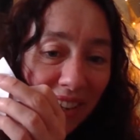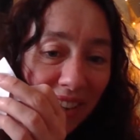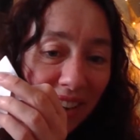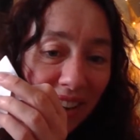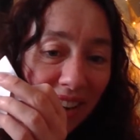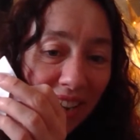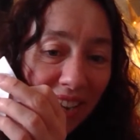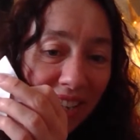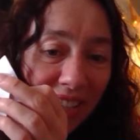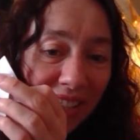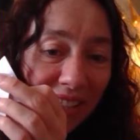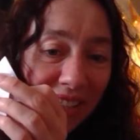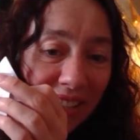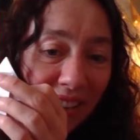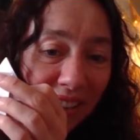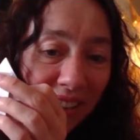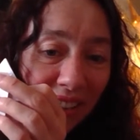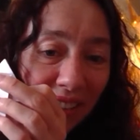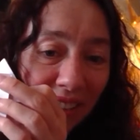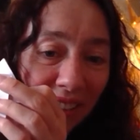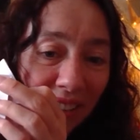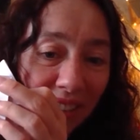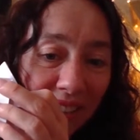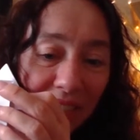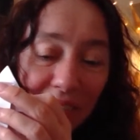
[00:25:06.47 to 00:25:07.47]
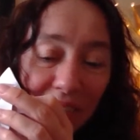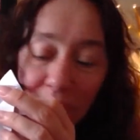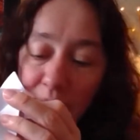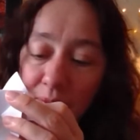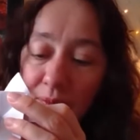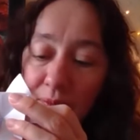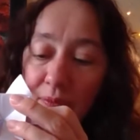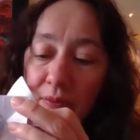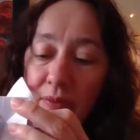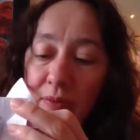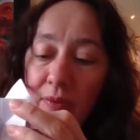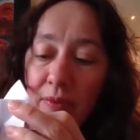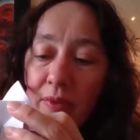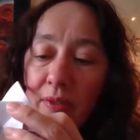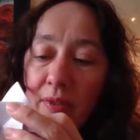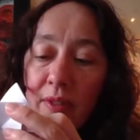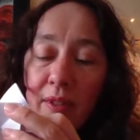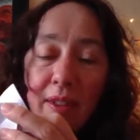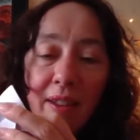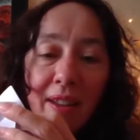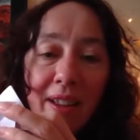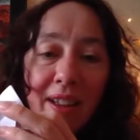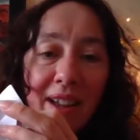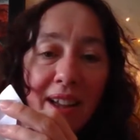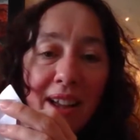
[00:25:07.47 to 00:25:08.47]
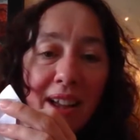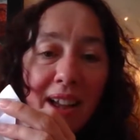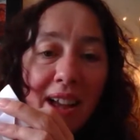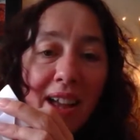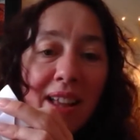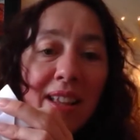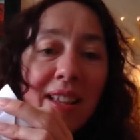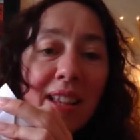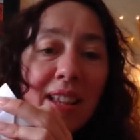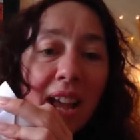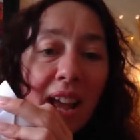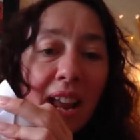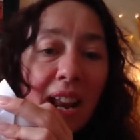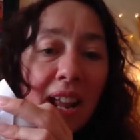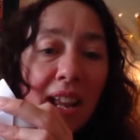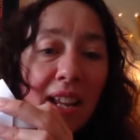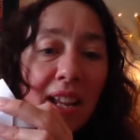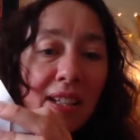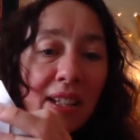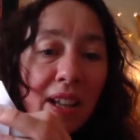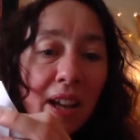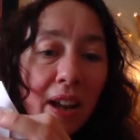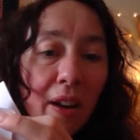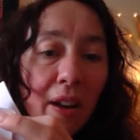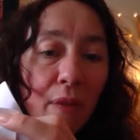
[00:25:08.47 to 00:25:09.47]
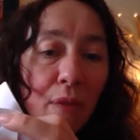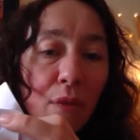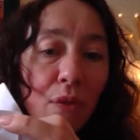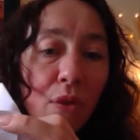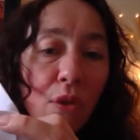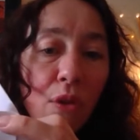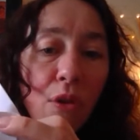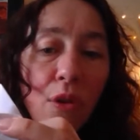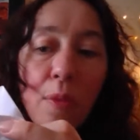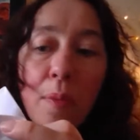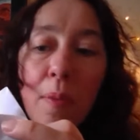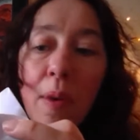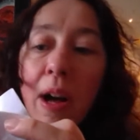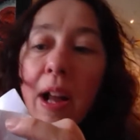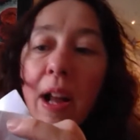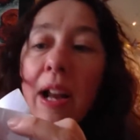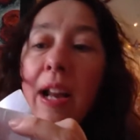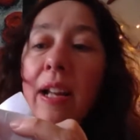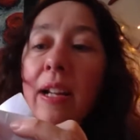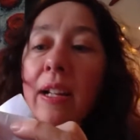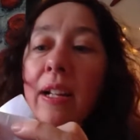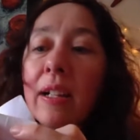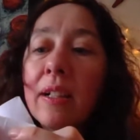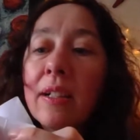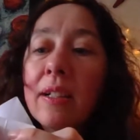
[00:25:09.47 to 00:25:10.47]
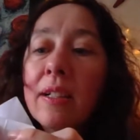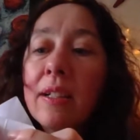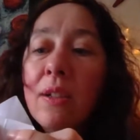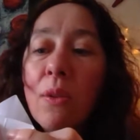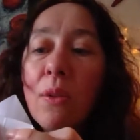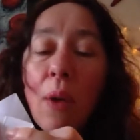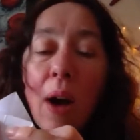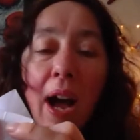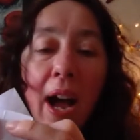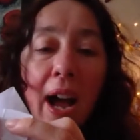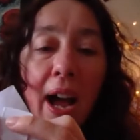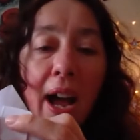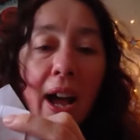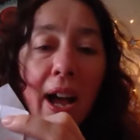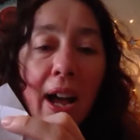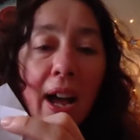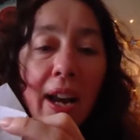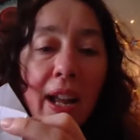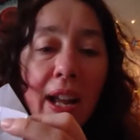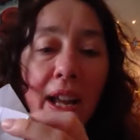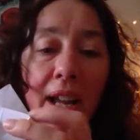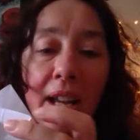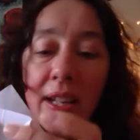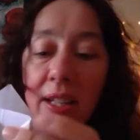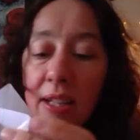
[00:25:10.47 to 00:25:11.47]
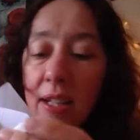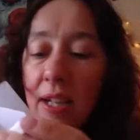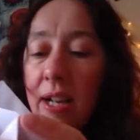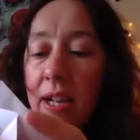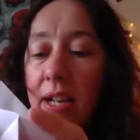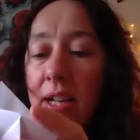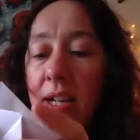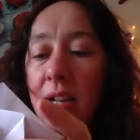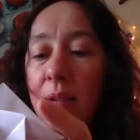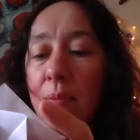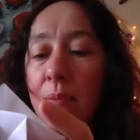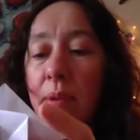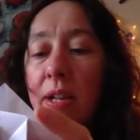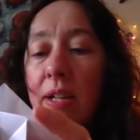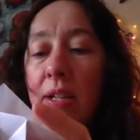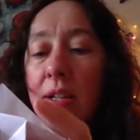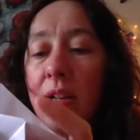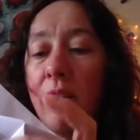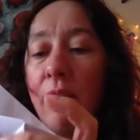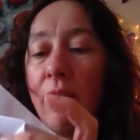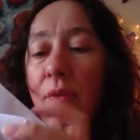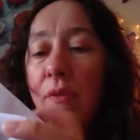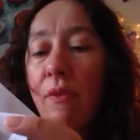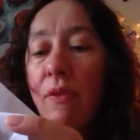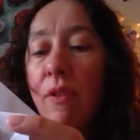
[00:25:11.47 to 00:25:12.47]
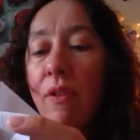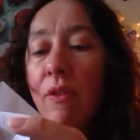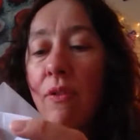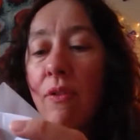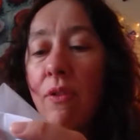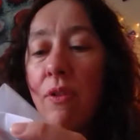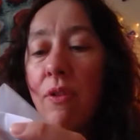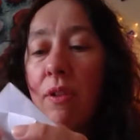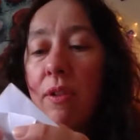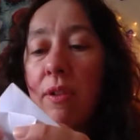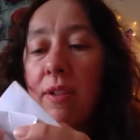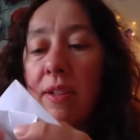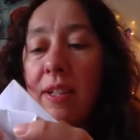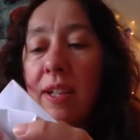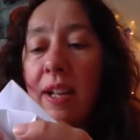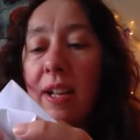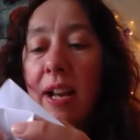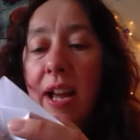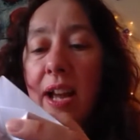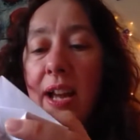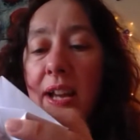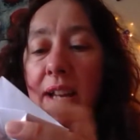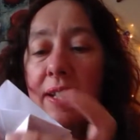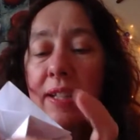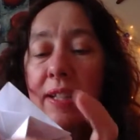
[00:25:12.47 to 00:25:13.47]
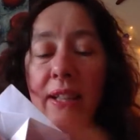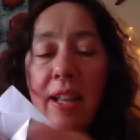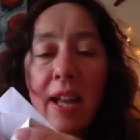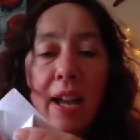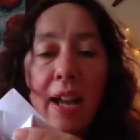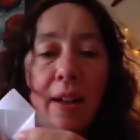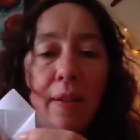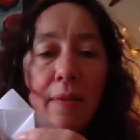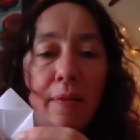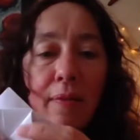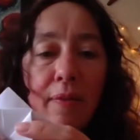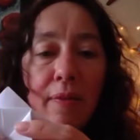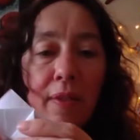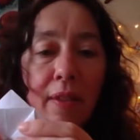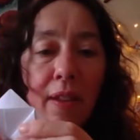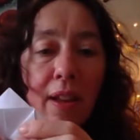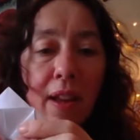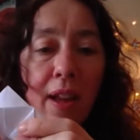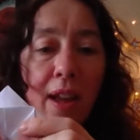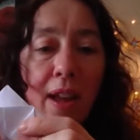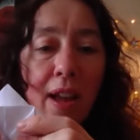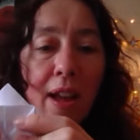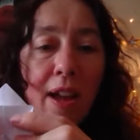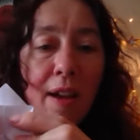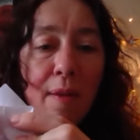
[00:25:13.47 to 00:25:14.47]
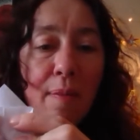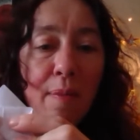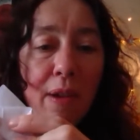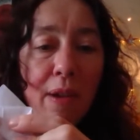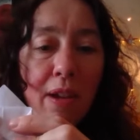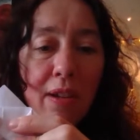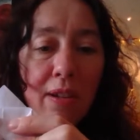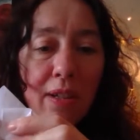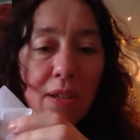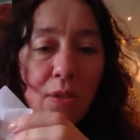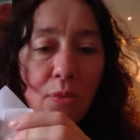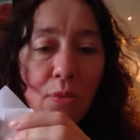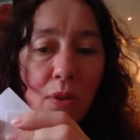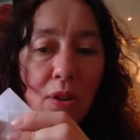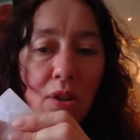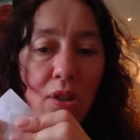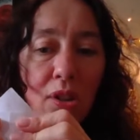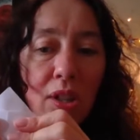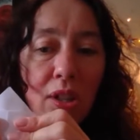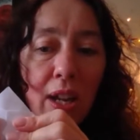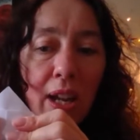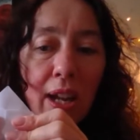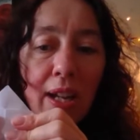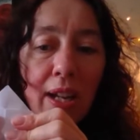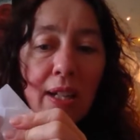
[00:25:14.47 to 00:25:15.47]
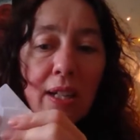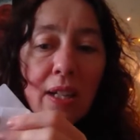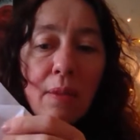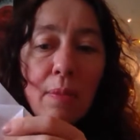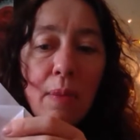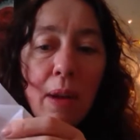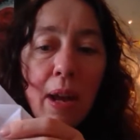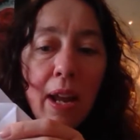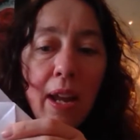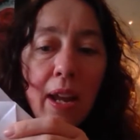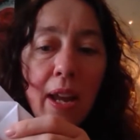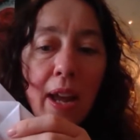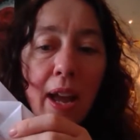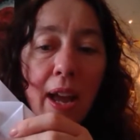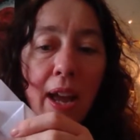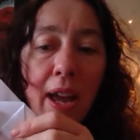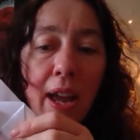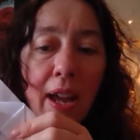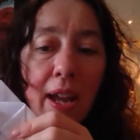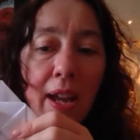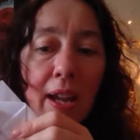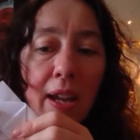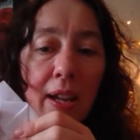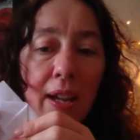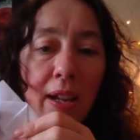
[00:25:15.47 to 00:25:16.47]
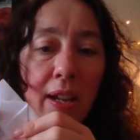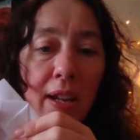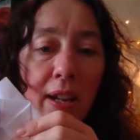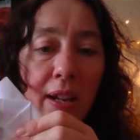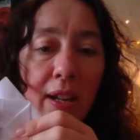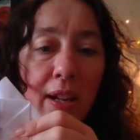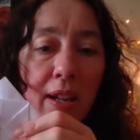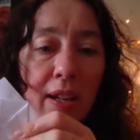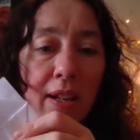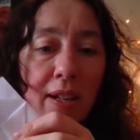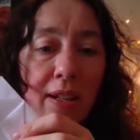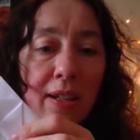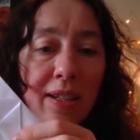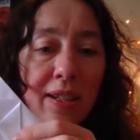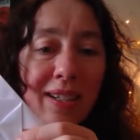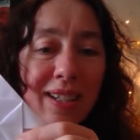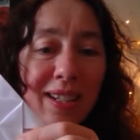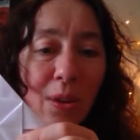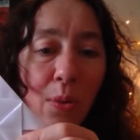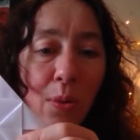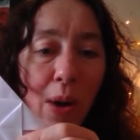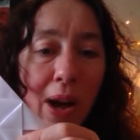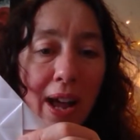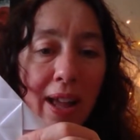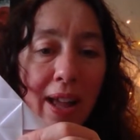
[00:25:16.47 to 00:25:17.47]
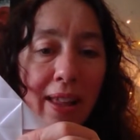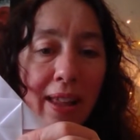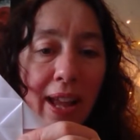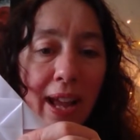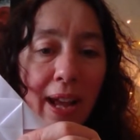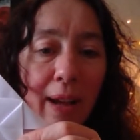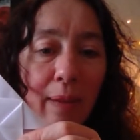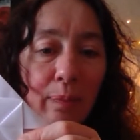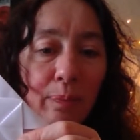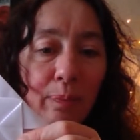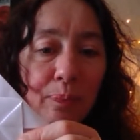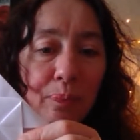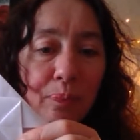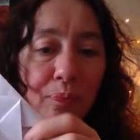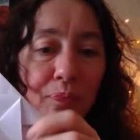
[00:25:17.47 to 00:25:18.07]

like so, then it's going to form a little square, and it is a little bit tough. You've got lots of layers there, but you're squashing it to make a square there.